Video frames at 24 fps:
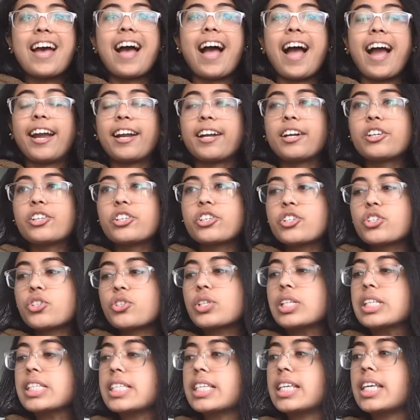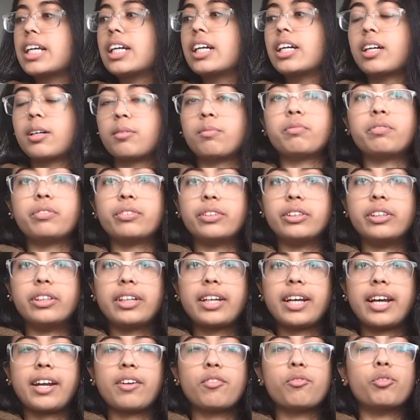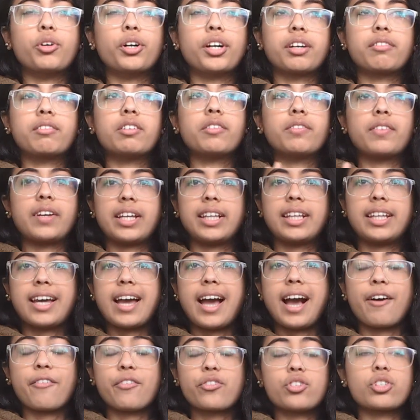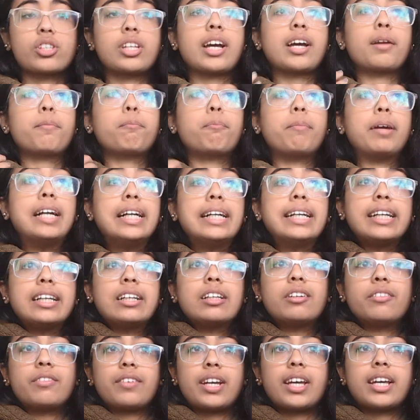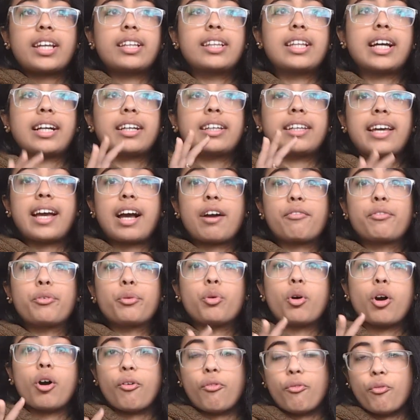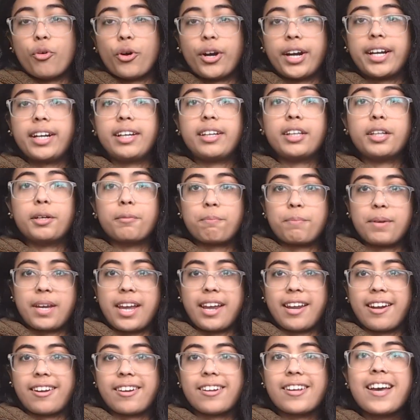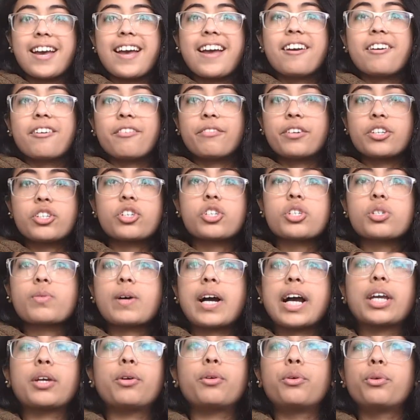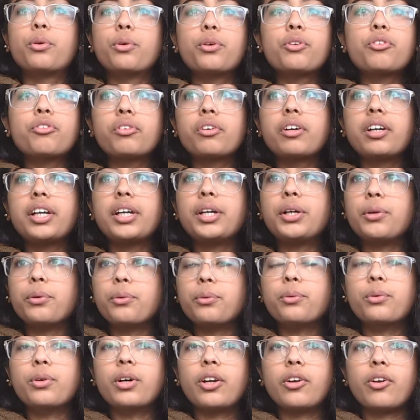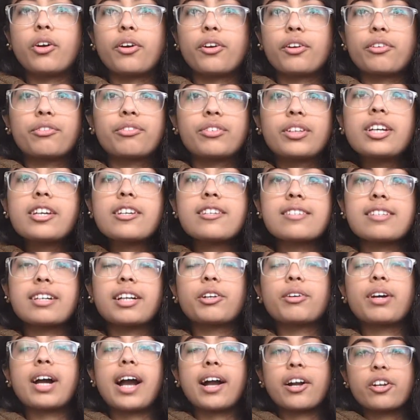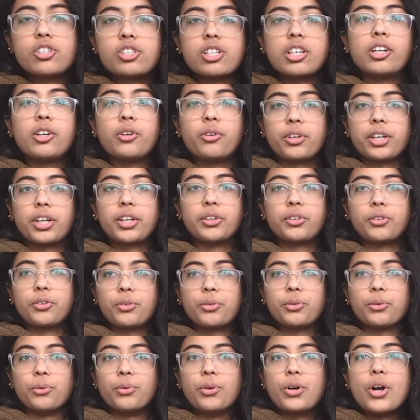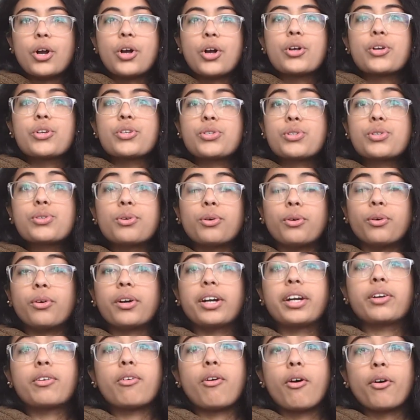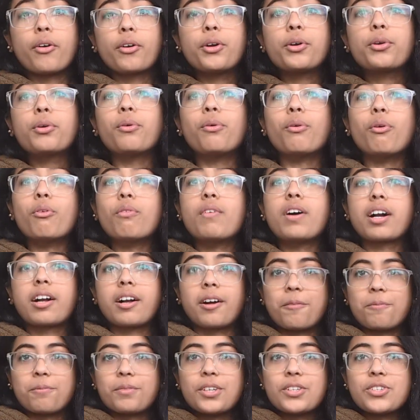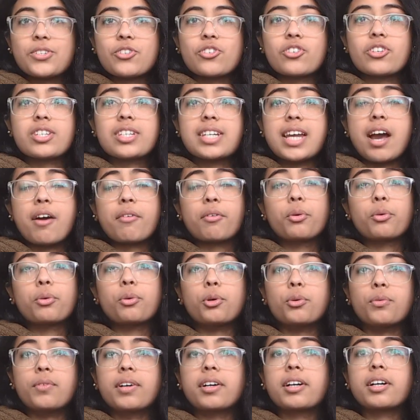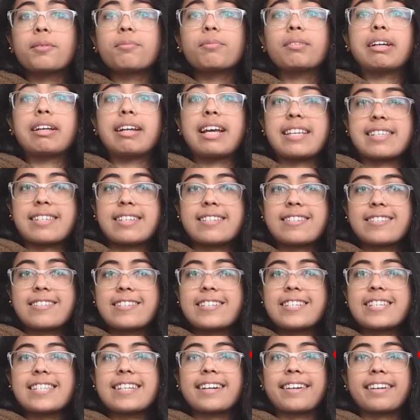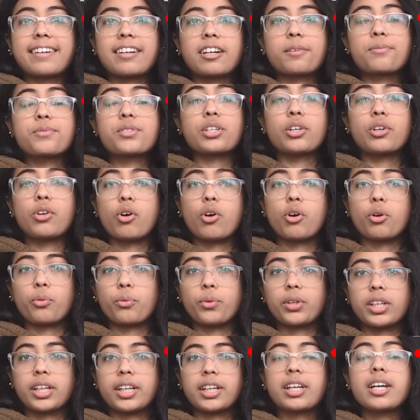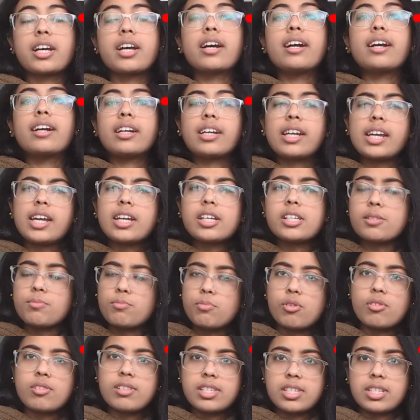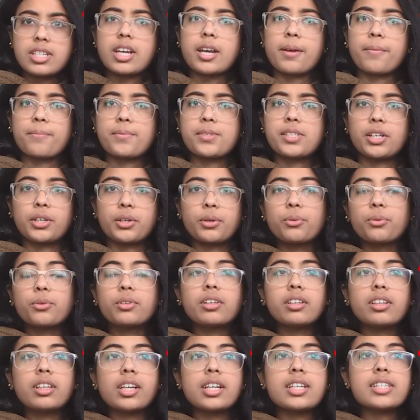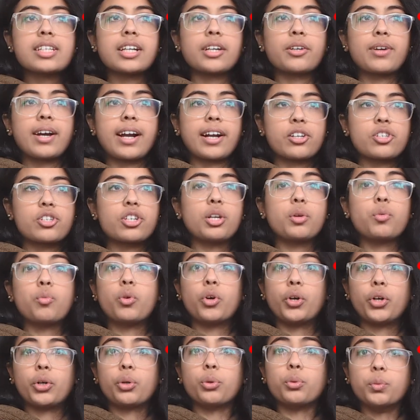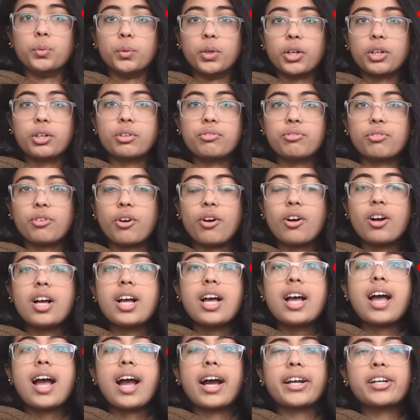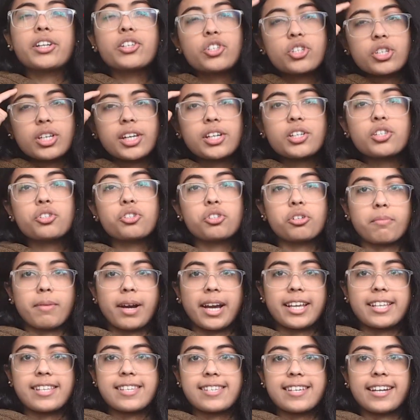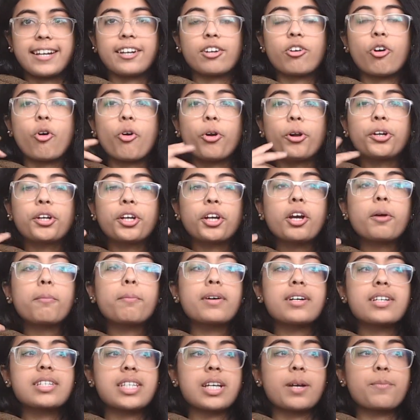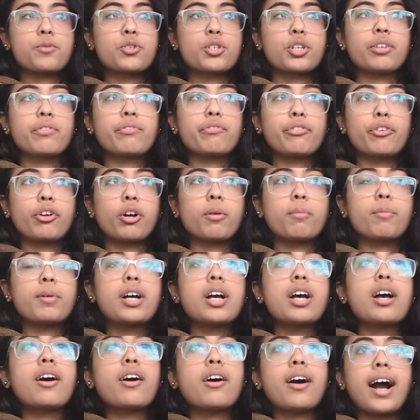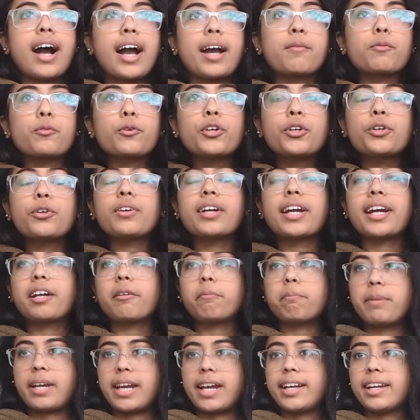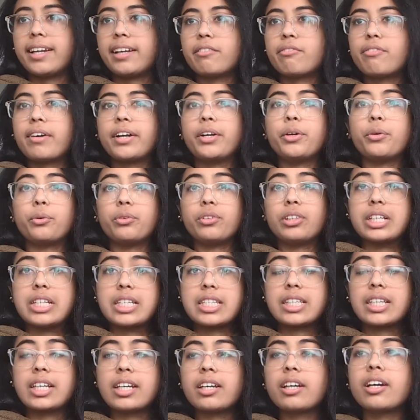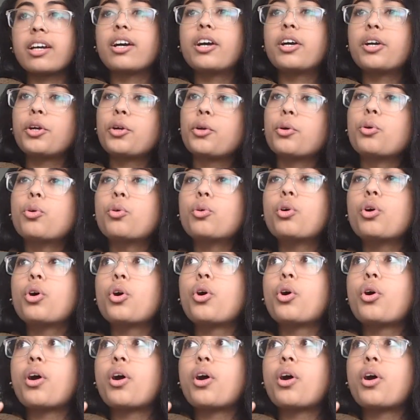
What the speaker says: and just to seek comfort in whatever way they have. So they are built in a way that they have to avoid the pain, which is why you don't really do a lot of things that you're actually looking to do. So in order to overcome this, you just have to overcome the resistance that comes along with it. Take small steps, do the things that you actually want to work for, and change your mindset. Alter your perception from I'm going to get pain if I do this thing to